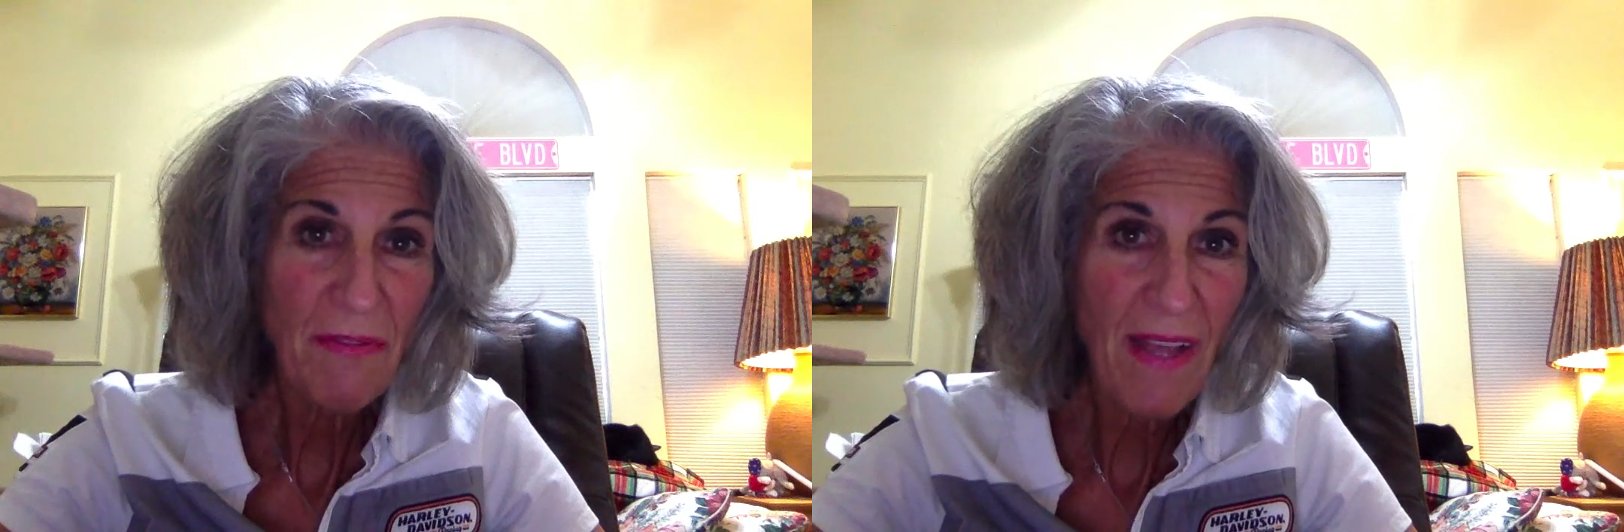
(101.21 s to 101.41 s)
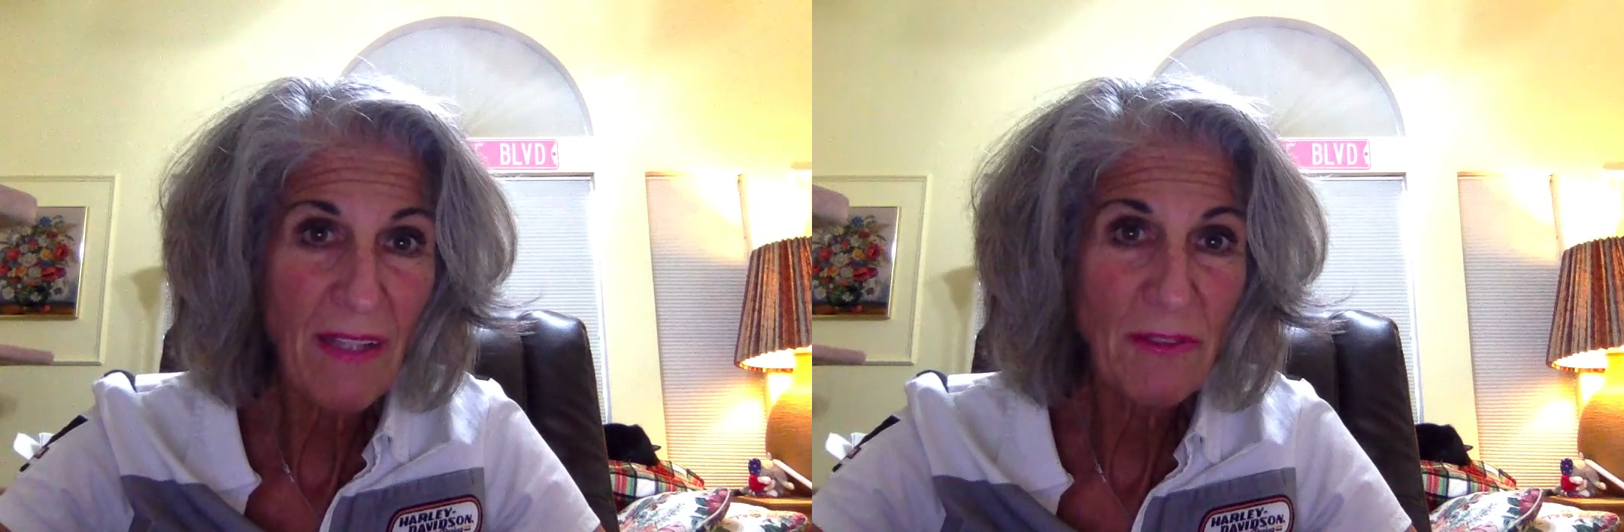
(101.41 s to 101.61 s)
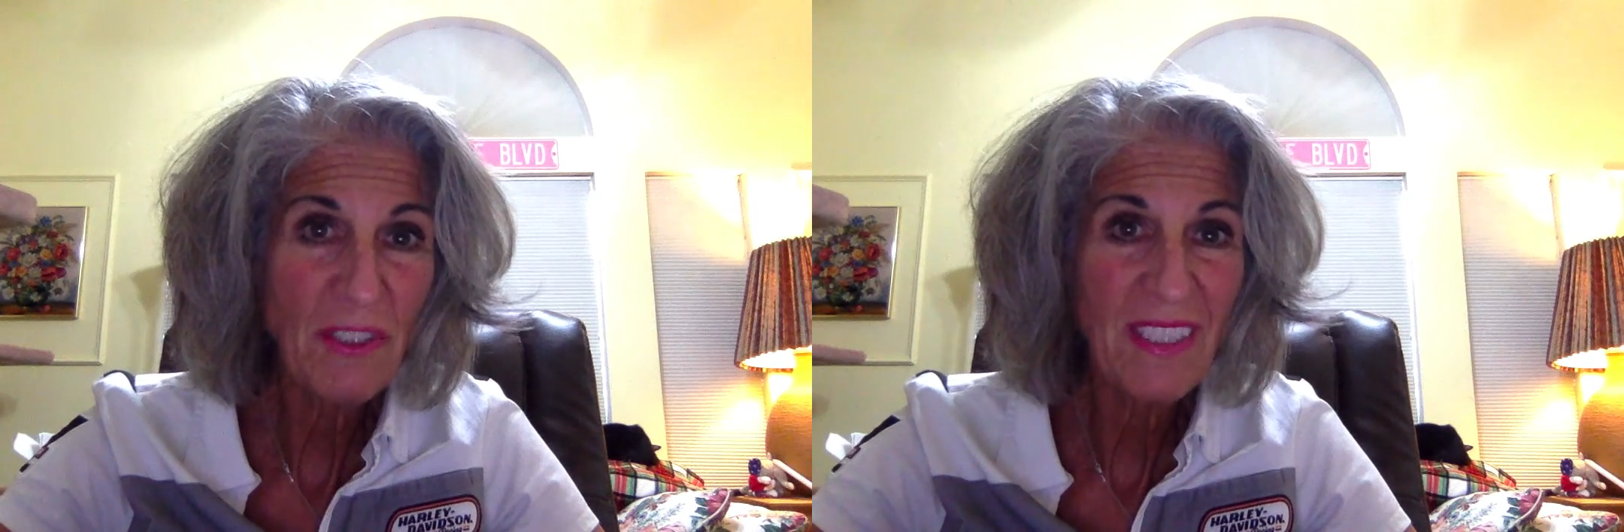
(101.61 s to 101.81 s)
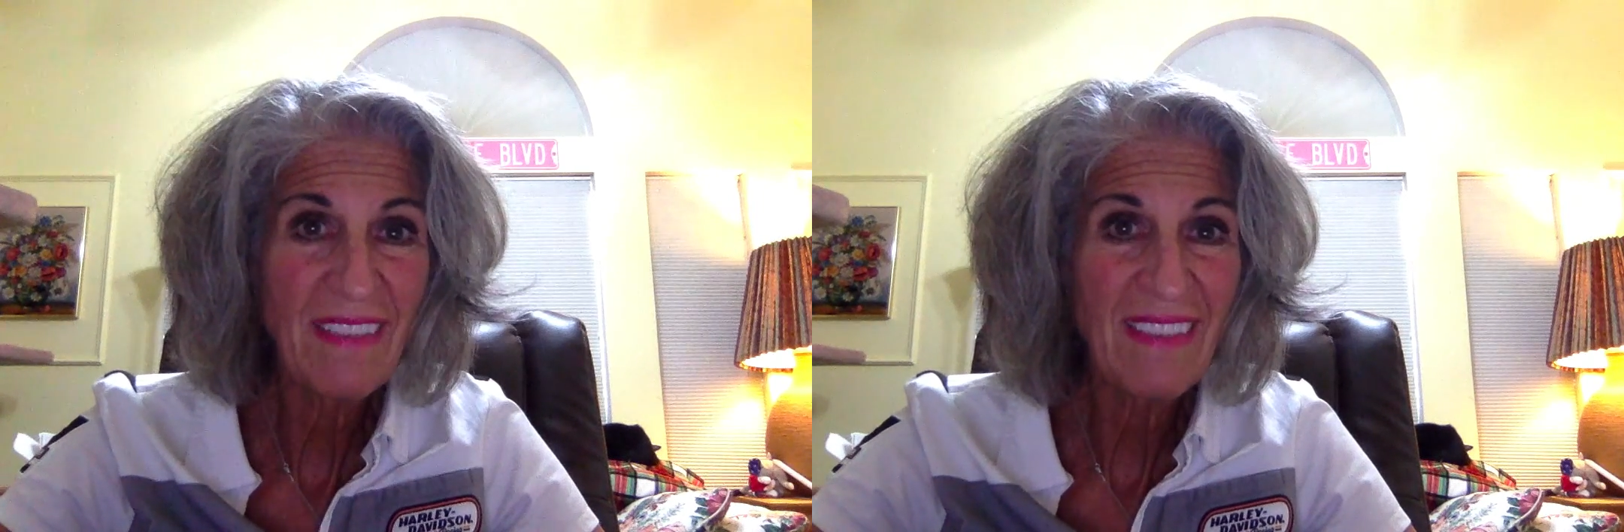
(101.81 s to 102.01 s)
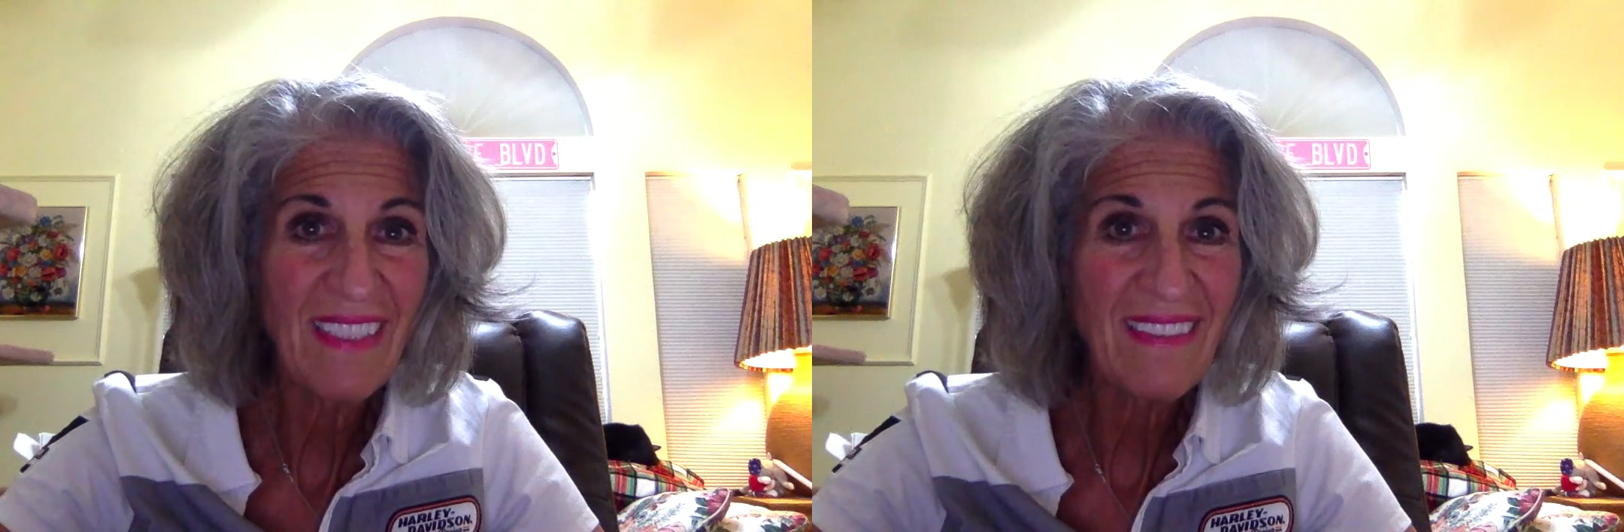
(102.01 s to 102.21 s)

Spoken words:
follow Jesus.